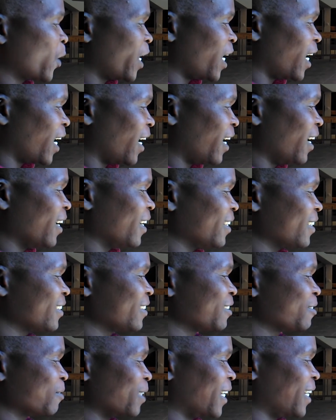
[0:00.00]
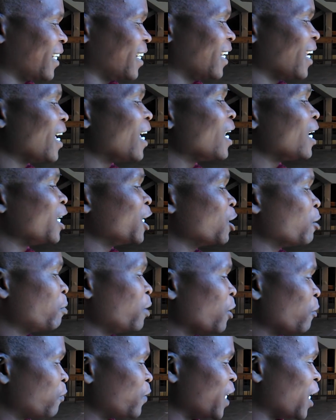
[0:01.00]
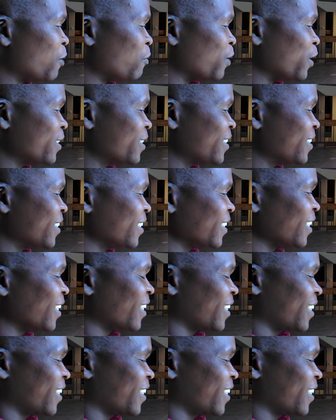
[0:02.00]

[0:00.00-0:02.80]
okay. A little bit of nervous.